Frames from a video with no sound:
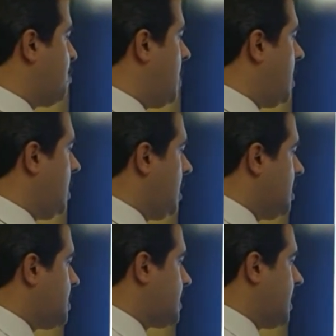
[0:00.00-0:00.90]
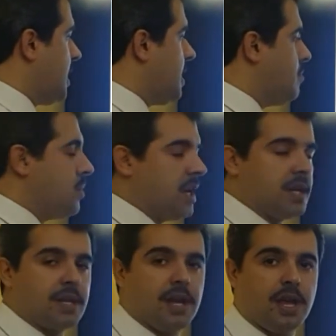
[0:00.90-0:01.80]
bar list in a
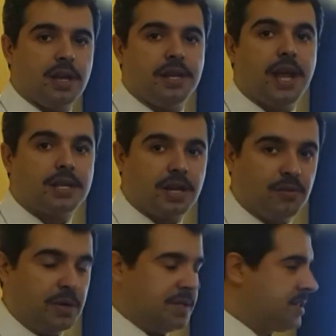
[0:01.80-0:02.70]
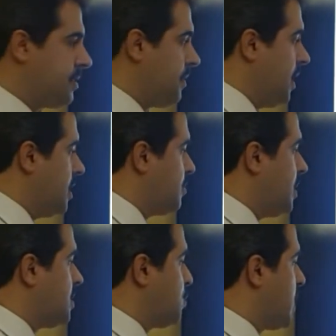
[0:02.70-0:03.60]
minute, not hours. It
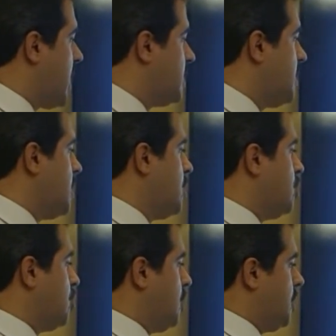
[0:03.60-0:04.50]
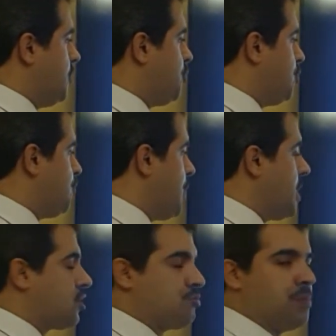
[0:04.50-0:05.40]
means we can
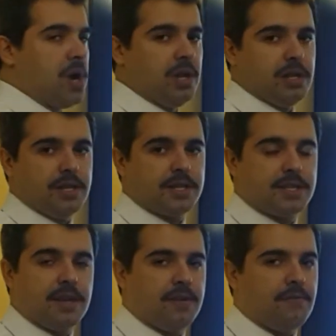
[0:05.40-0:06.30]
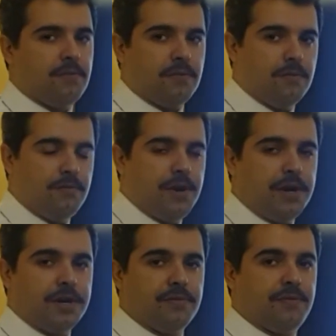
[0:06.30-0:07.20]
generate bar list
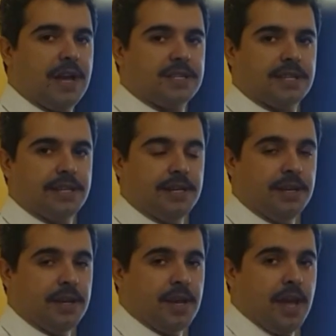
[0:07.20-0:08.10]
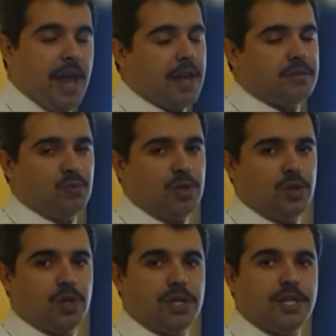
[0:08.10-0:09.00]
very fastly, and we
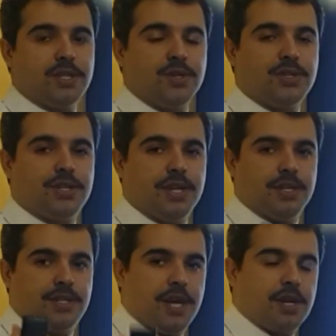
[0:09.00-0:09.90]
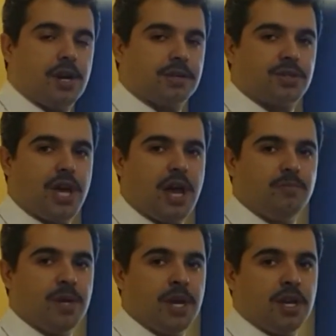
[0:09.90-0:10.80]
don't need to take our
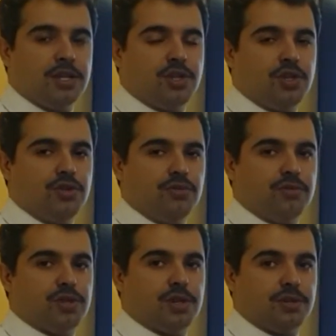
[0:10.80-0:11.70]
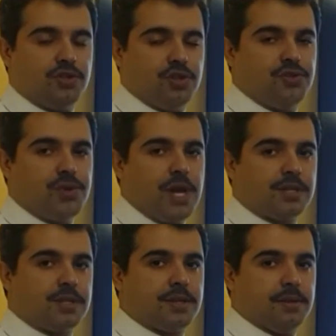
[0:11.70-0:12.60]
time to
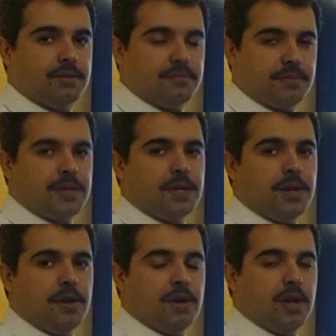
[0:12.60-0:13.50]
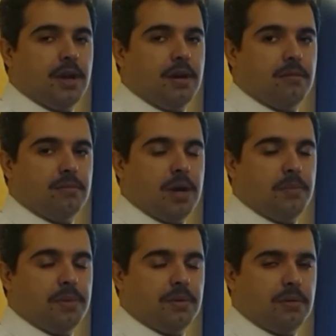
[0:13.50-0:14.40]
generate a
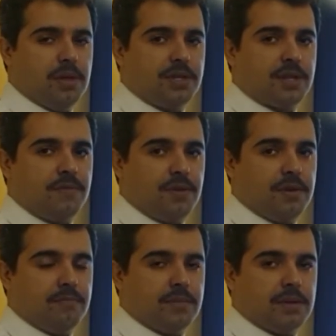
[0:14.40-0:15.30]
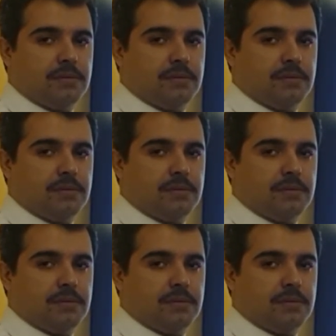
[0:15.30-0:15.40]
list of the